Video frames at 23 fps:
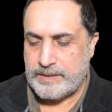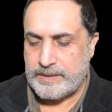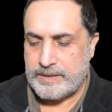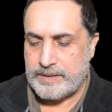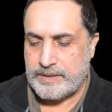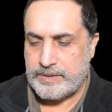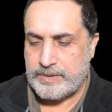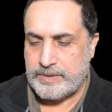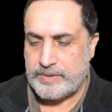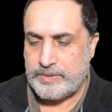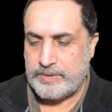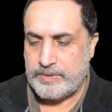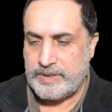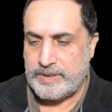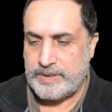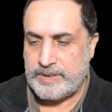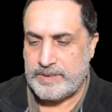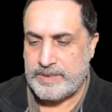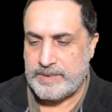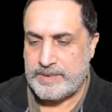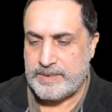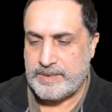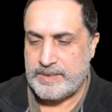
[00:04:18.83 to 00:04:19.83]
So
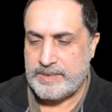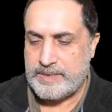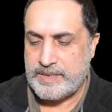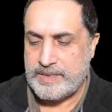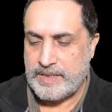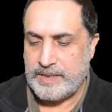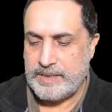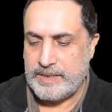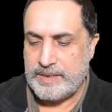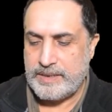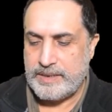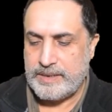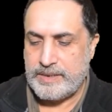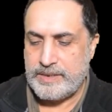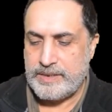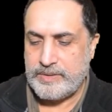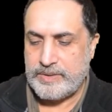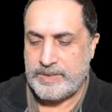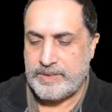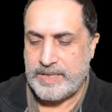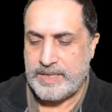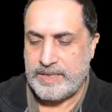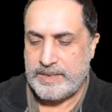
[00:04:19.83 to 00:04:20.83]
this is in color.
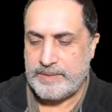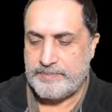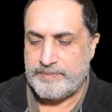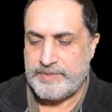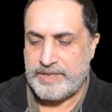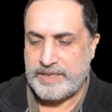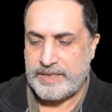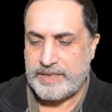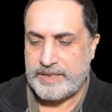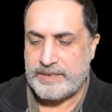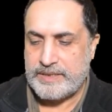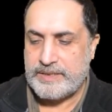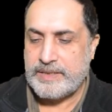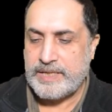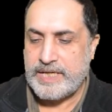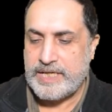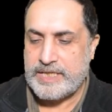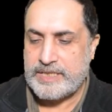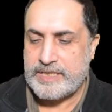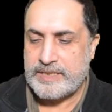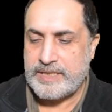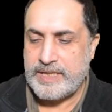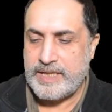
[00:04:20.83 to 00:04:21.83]
You can make it
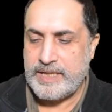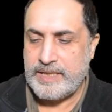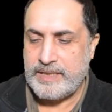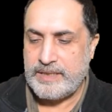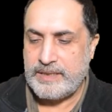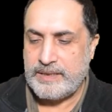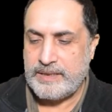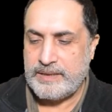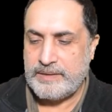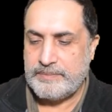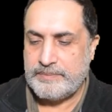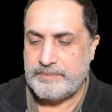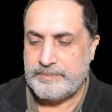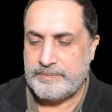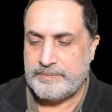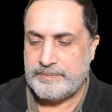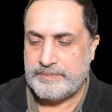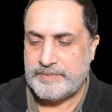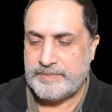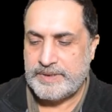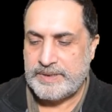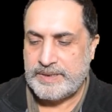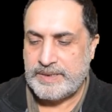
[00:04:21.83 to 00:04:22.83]
grayscale,
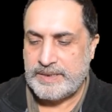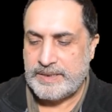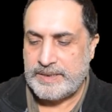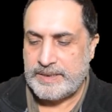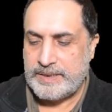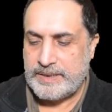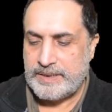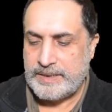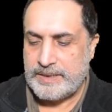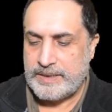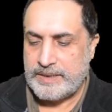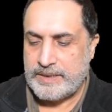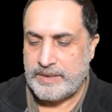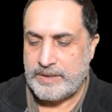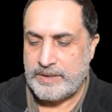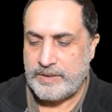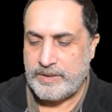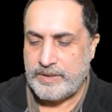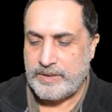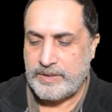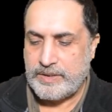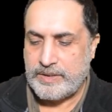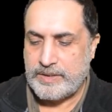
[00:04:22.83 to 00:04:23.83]

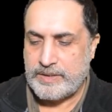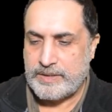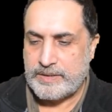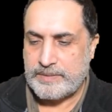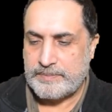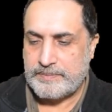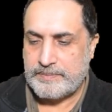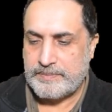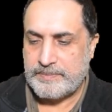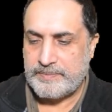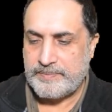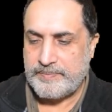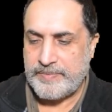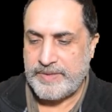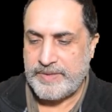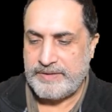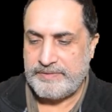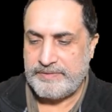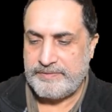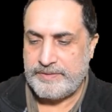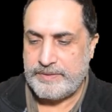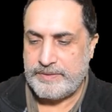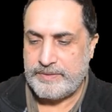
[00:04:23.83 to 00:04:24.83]
or
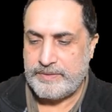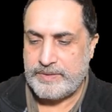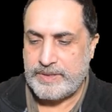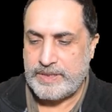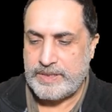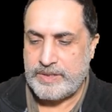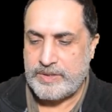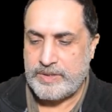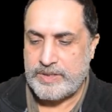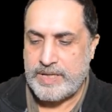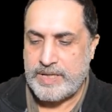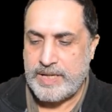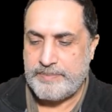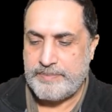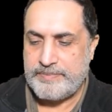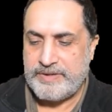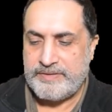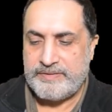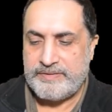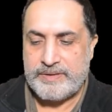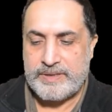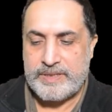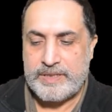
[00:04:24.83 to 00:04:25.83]
if you are not
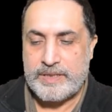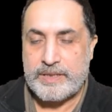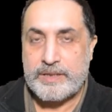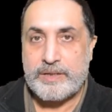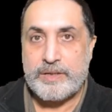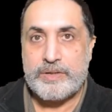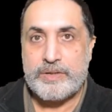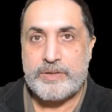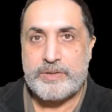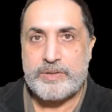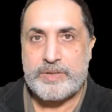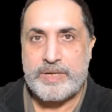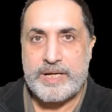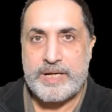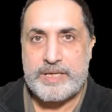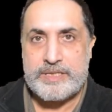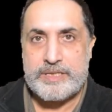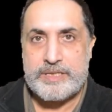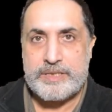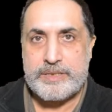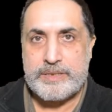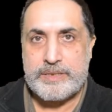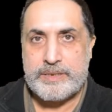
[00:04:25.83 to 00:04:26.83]
happy with the
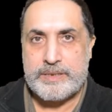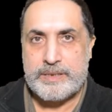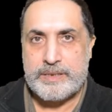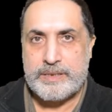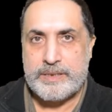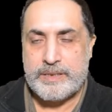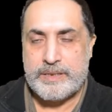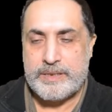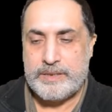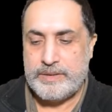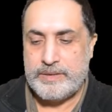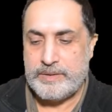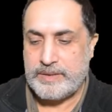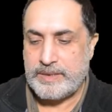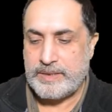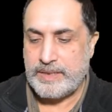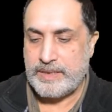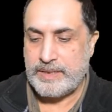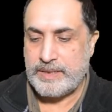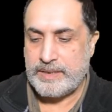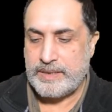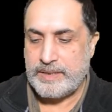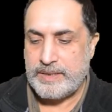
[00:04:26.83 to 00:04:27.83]
contrast, you
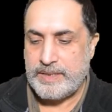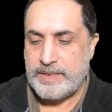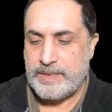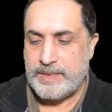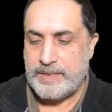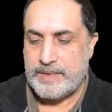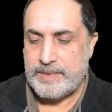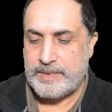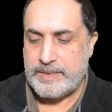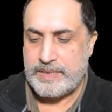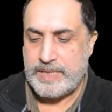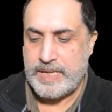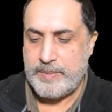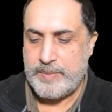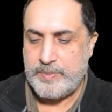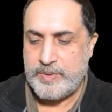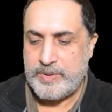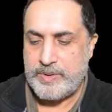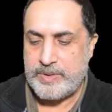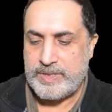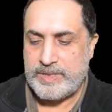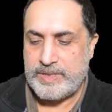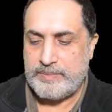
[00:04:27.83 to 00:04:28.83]
can tap
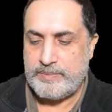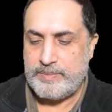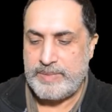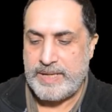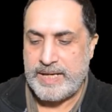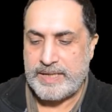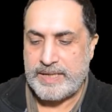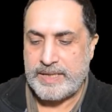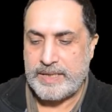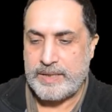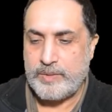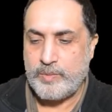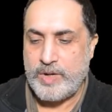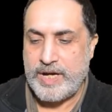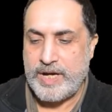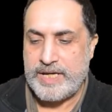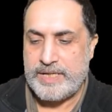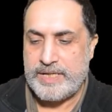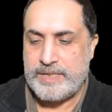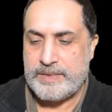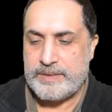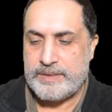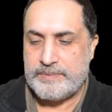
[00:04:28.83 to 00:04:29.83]
on the black and
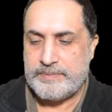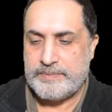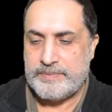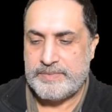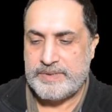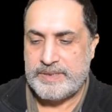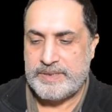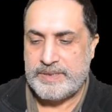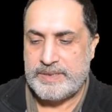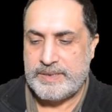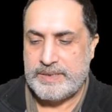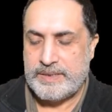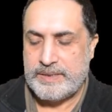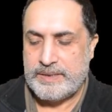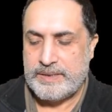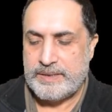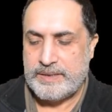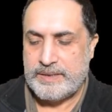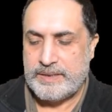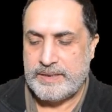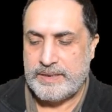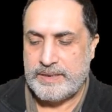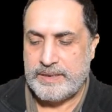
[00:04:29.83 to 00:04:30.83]
white.
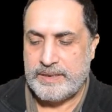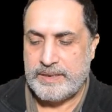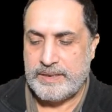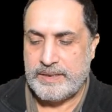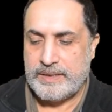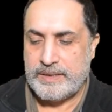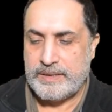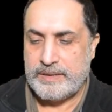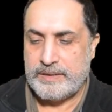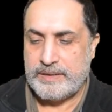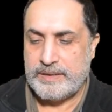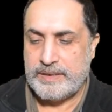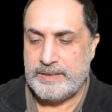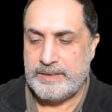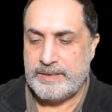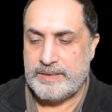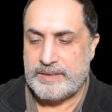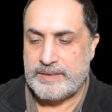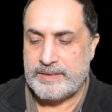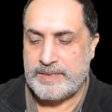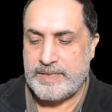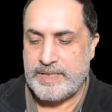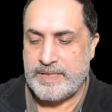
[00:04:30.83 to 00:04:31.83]
In
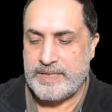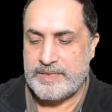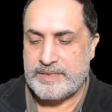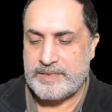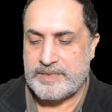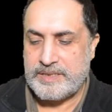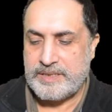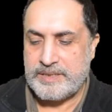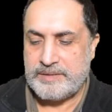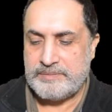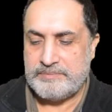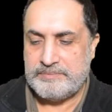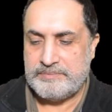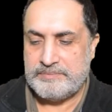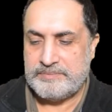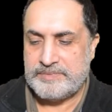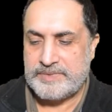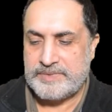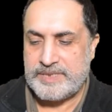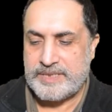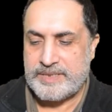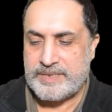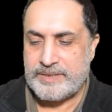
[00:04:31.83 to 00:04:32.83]
this case,
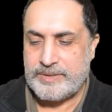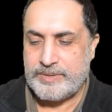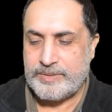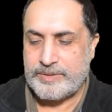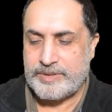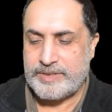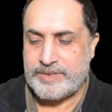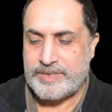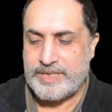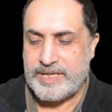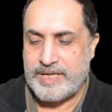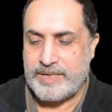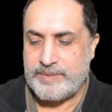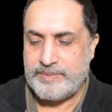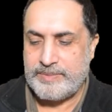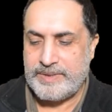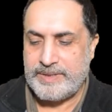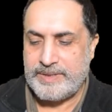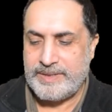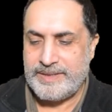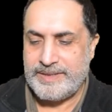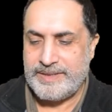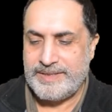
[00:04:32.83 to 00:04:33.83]
this looks
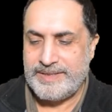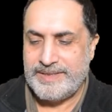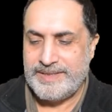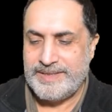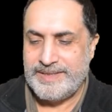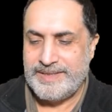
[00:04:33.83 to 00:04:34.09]
terrible.